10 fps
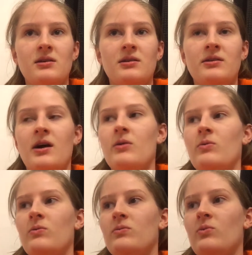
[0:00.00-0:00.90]
Not
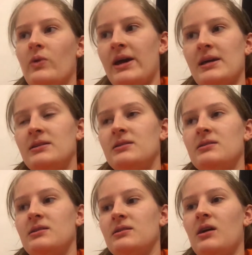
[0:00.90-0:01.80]
waste,
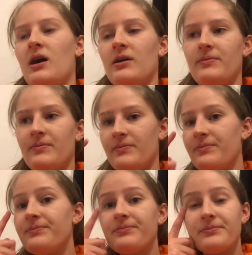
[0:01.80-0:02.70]
not
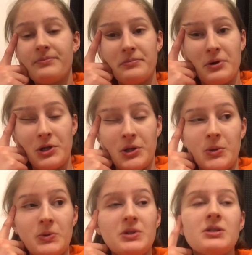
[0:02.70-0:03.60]

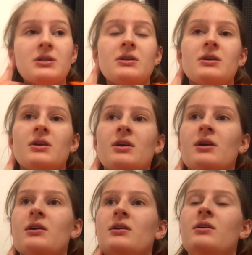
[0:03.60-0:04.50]
pollute,
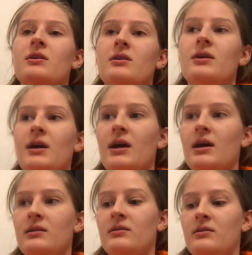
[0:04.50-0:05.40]

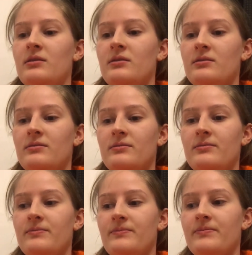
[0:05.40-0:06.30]
and,
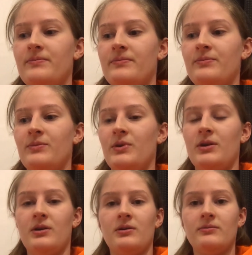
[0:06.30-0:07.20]
you
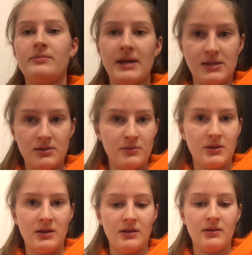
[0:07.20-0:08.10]
know, make
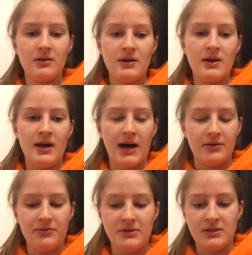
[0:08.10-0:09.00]
something out of
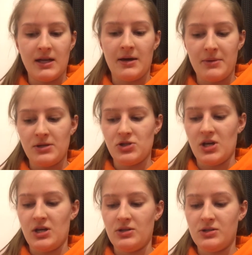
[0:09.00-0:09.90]
this climate
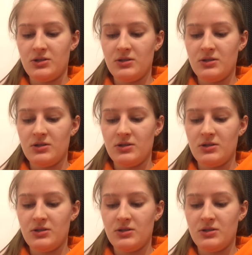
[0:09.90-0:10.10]
change.